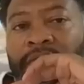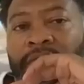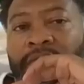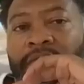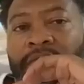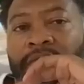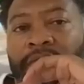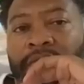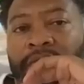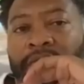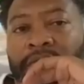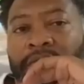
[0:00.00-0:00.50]

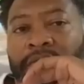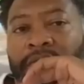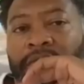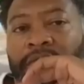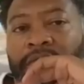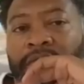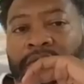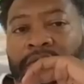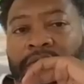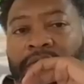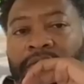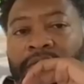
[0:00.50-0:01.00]

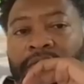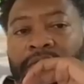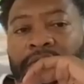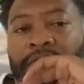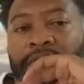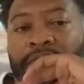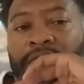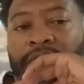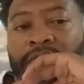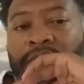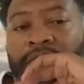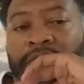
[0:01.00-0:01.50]

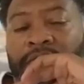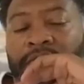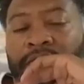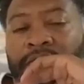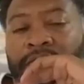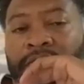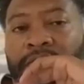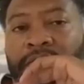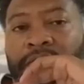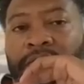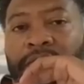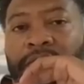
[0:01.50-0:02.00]

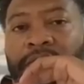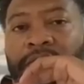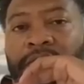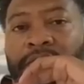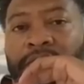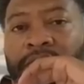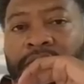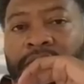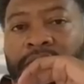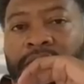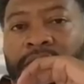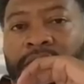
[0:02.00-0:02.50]

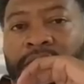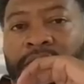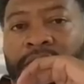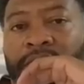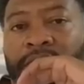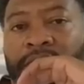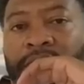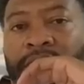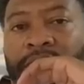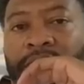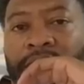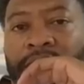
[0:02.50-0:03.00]

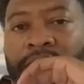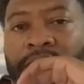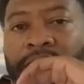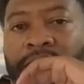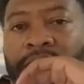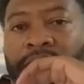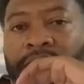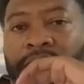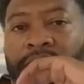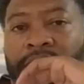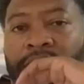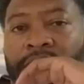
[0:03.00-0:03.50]

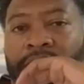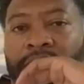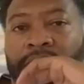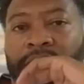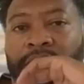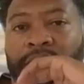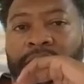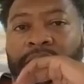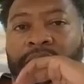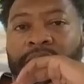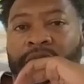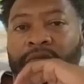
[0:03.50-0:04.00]

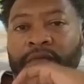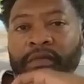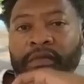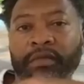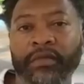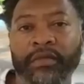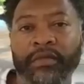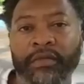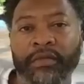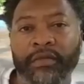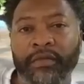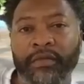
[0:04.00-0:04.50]

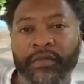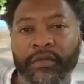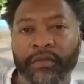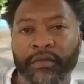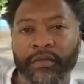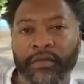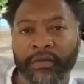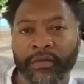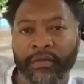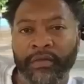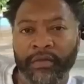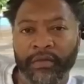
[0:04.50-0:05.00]

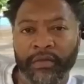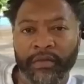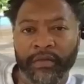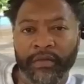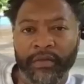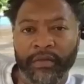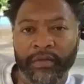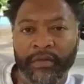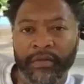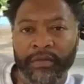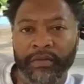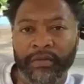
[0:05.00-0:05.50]

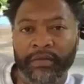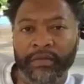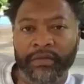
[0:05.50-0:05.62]
(silent)